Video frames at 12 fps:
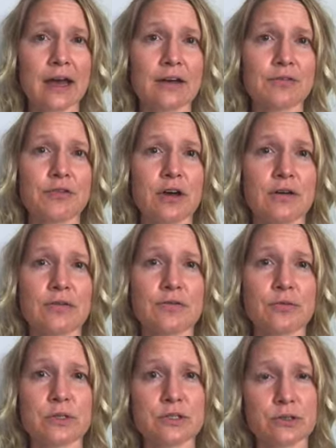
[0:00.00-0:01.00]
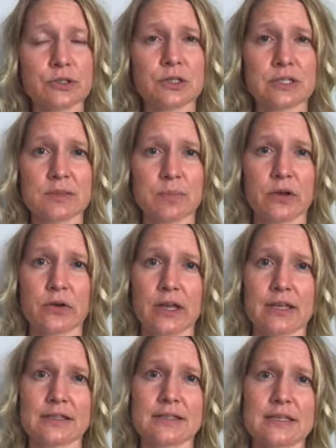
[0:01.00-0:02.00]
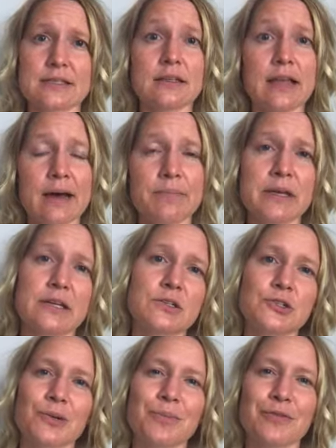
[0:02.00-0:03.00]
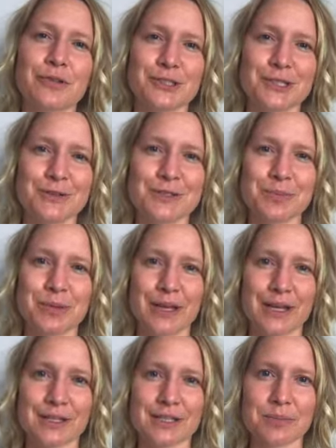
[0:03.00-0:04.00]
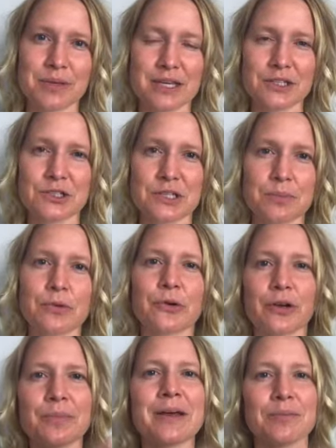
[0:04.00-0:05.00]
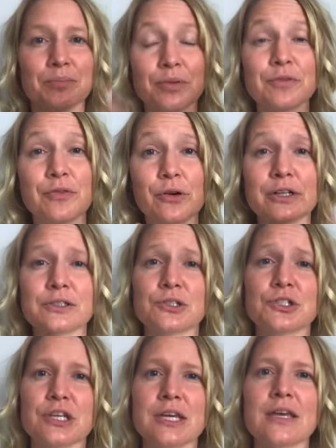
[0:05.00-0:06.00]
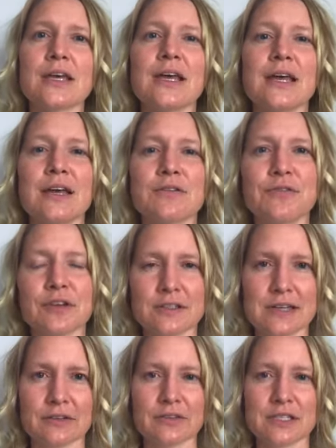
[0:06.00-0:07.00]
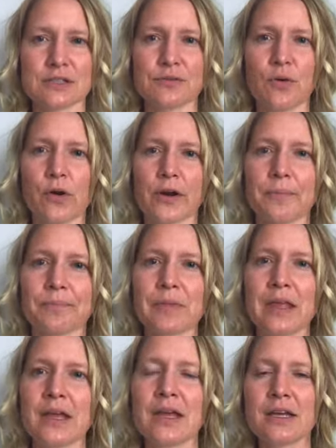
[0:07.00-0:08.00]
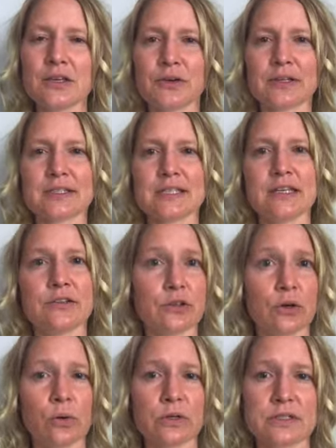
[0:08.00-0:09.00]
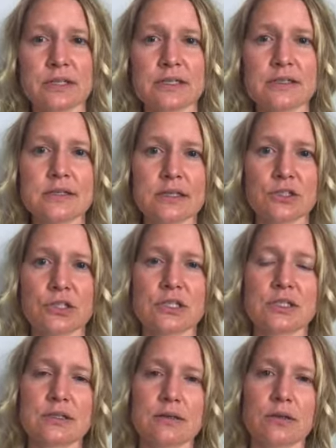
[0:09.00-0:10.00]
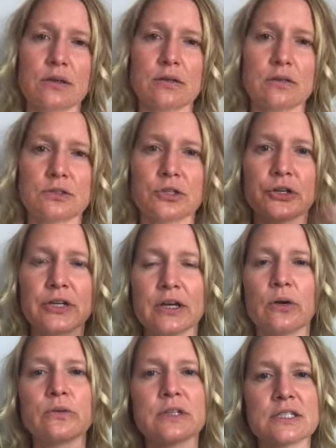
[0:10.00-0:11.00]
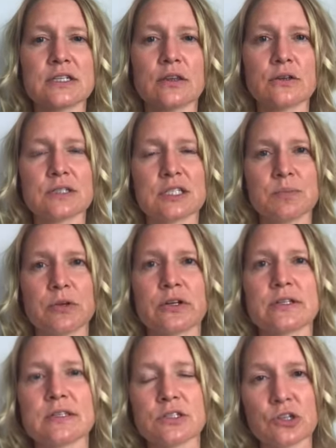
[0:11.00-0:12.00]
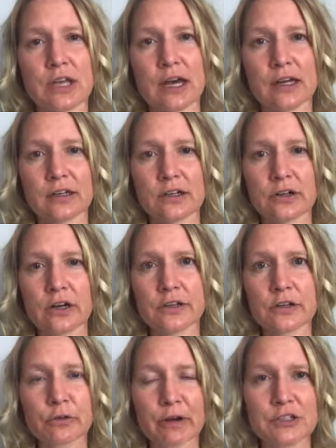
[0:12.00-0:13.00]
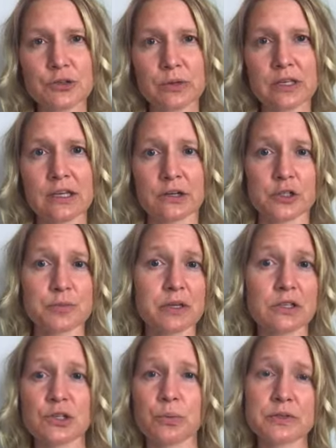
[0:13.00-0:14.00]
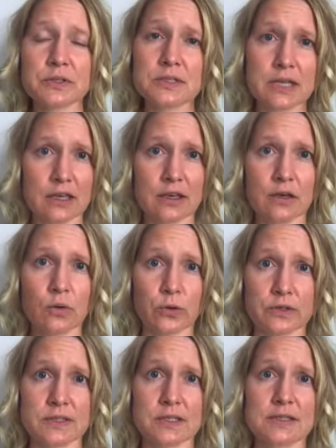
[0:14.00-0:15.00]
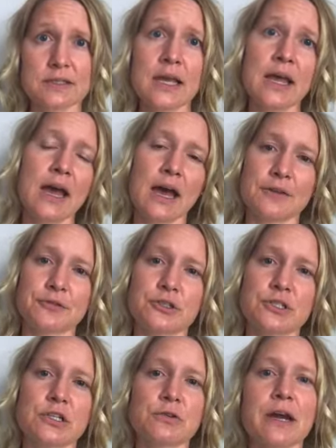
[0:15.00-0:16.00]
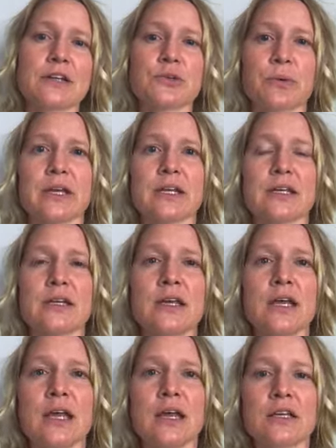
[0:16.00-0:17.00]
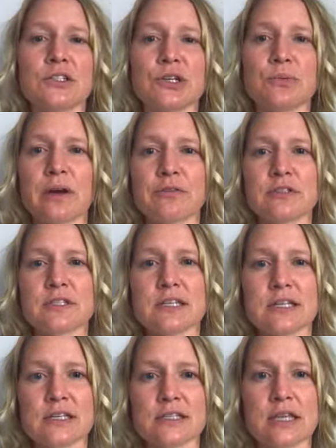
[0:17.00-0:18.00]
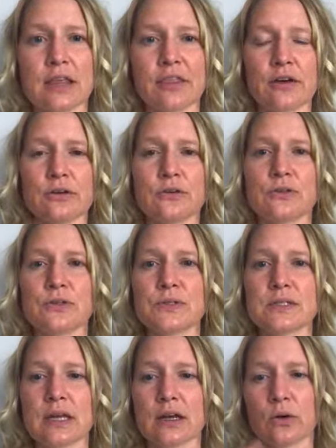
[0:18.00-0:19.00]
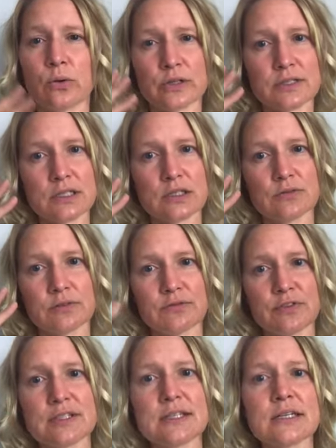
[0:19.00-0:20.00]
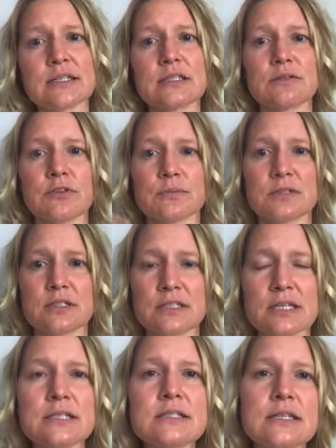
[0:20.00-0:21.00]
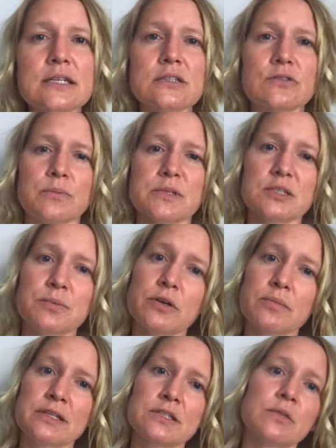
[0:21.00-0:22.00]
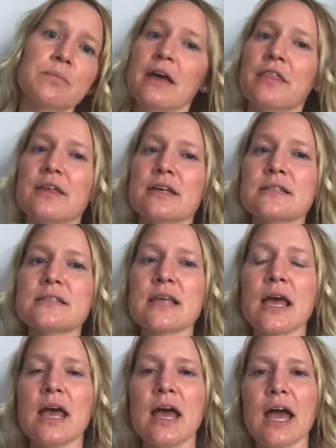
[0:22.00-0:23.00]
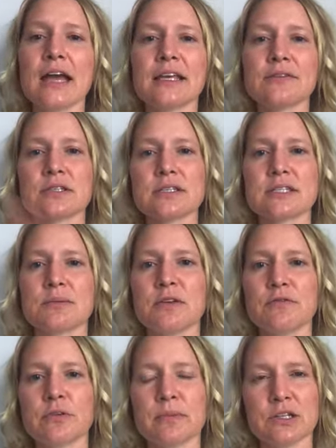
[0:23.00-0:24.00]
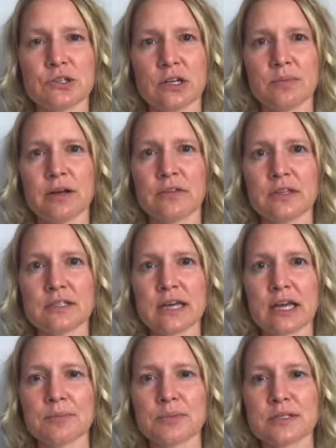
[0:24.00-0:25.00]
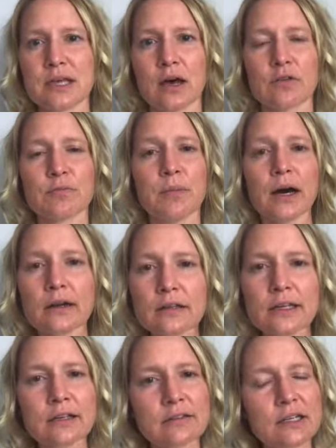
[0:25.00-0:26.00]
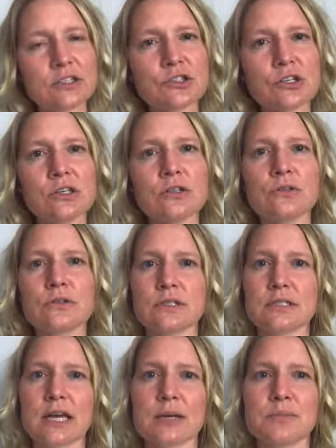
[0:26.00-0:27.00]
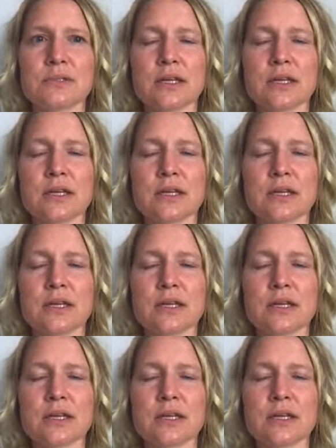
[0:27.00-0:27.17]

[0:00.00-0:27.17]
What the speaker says: of research experience as a lab manager before she was applying to the PhD program and before she filled out this form. You can see under courses, she's turning only to those experiences she had in her undergraduate years because she wasn't taking courses after she graduated. She references those courses from physics, from statistics, from experimental methods, and gives us some information about the types of modeling that she used, the types of